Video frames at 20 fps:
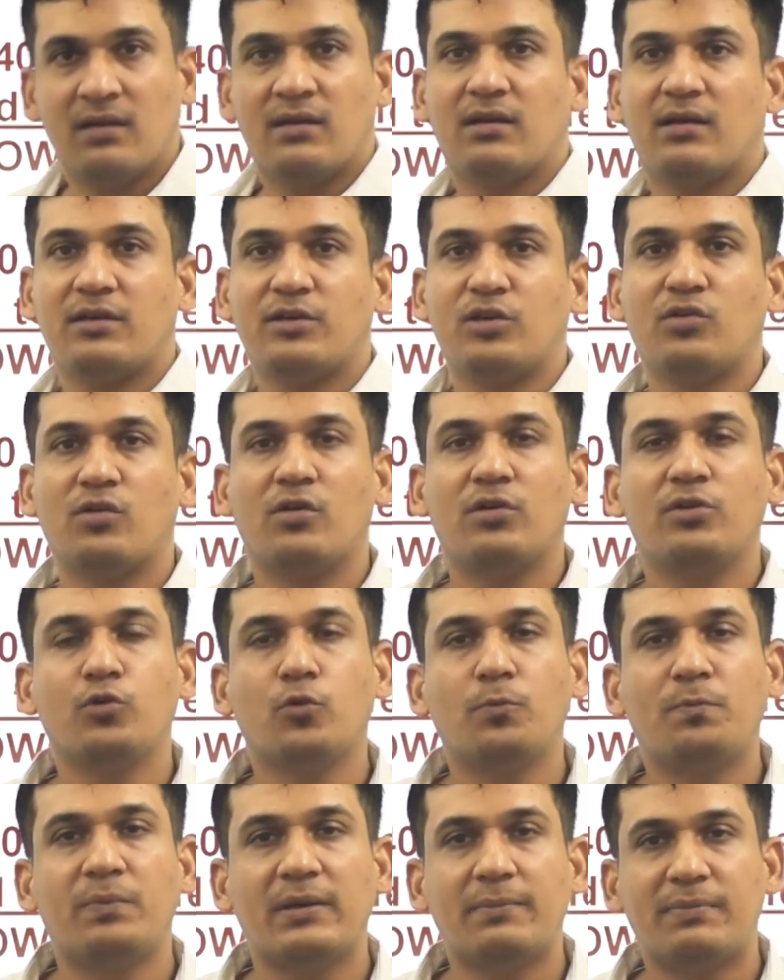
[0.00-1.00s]

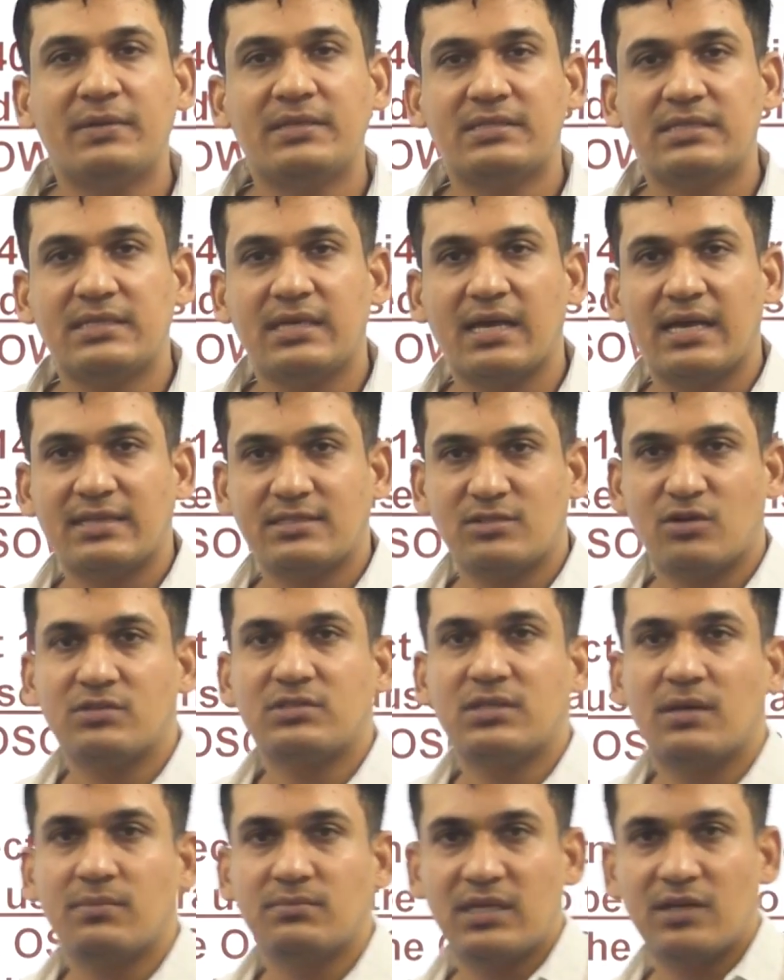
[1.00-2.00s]
UPPSC or
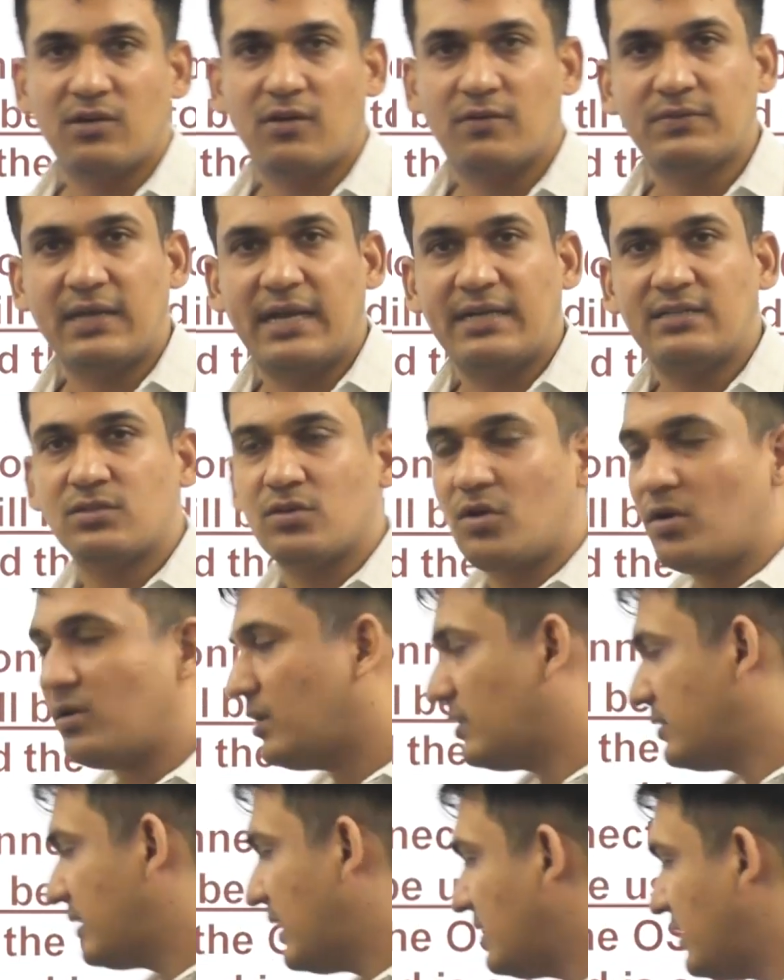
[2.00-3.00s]
something of that sort,
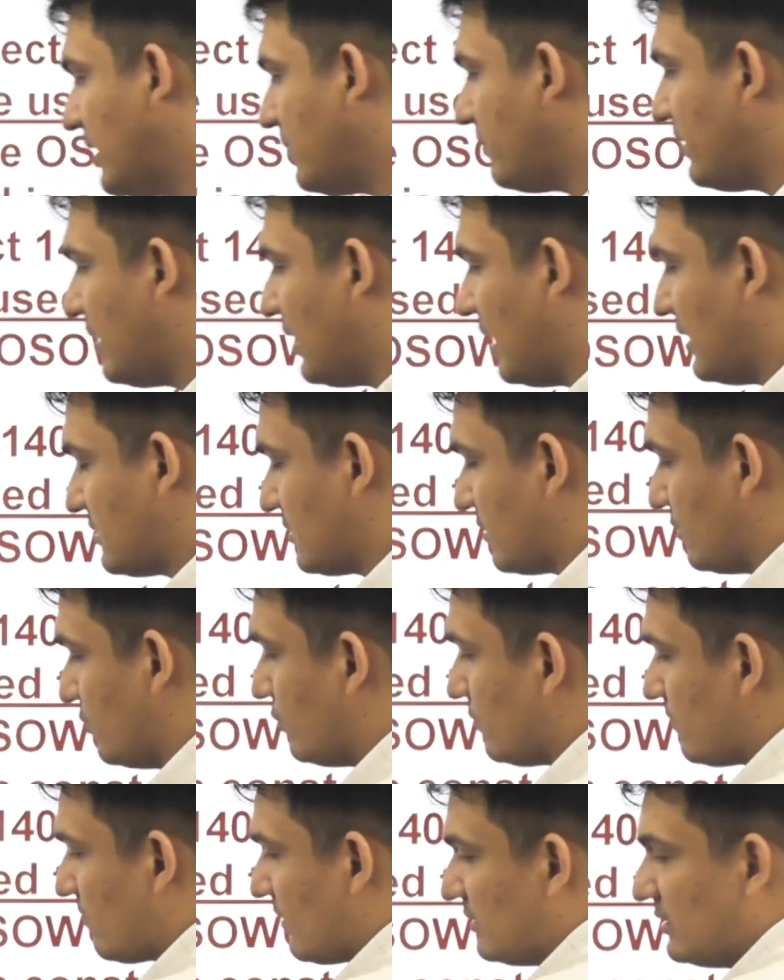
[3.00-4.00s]
then they may ask
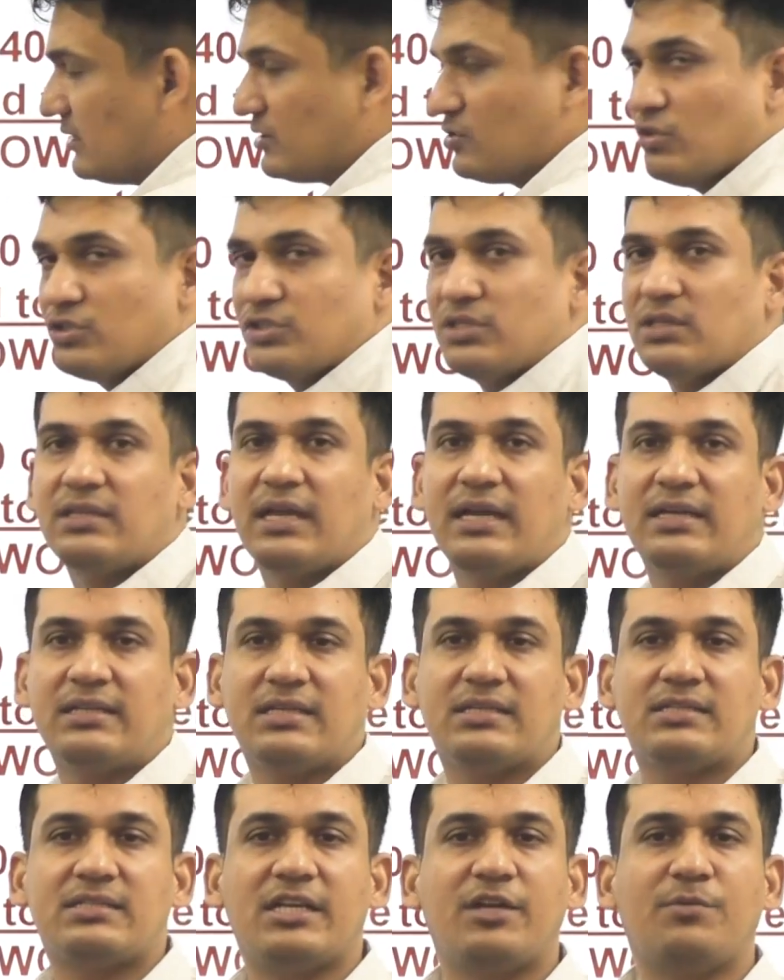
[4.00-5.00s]
you this question, that
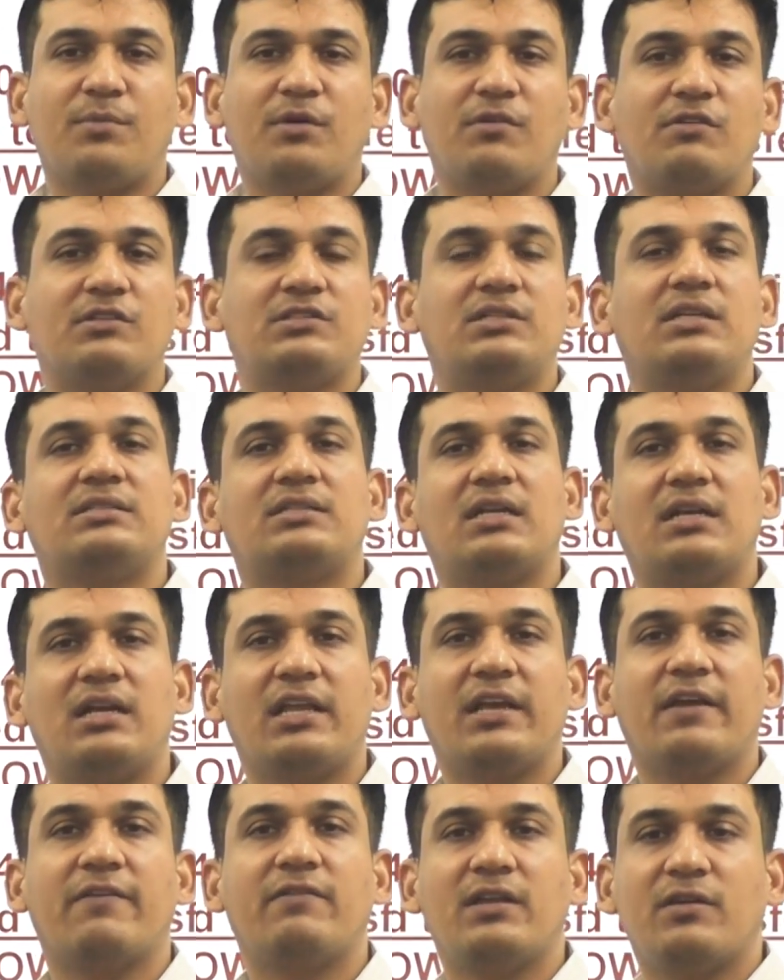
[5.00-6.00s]
this statement was
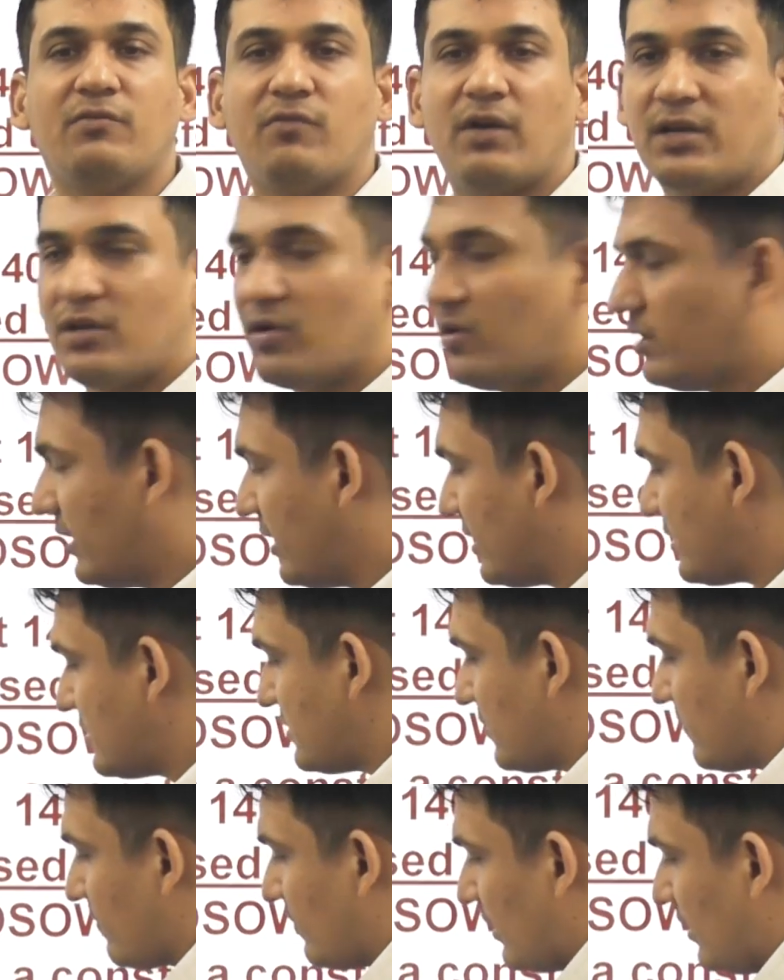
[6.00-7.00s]
recently given in what
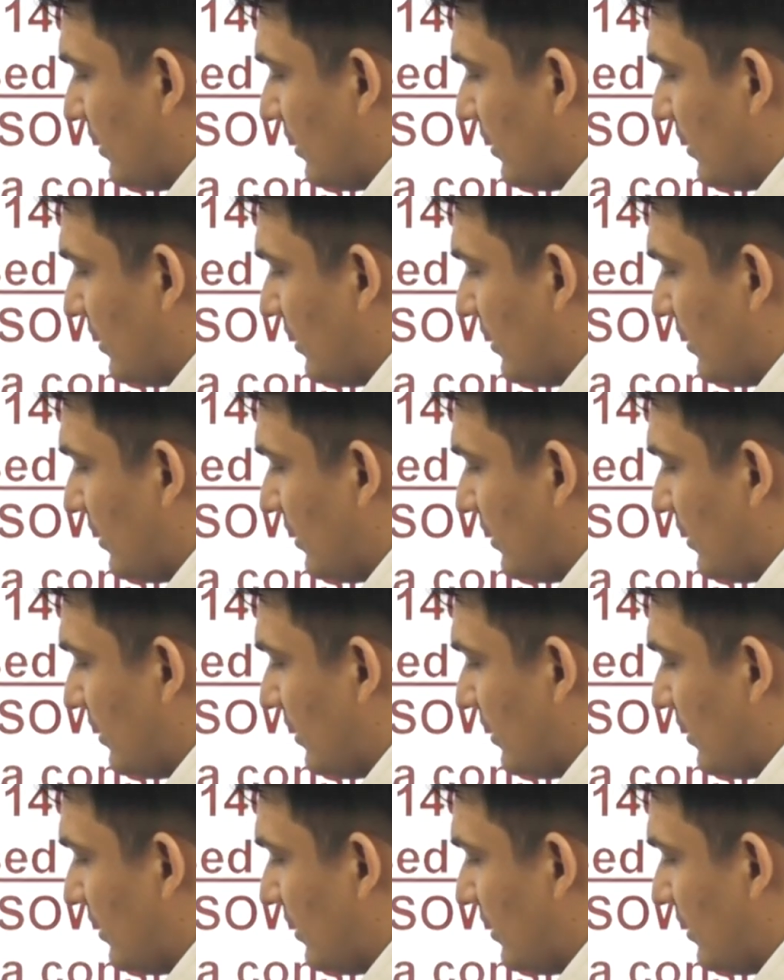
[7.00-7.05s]
context?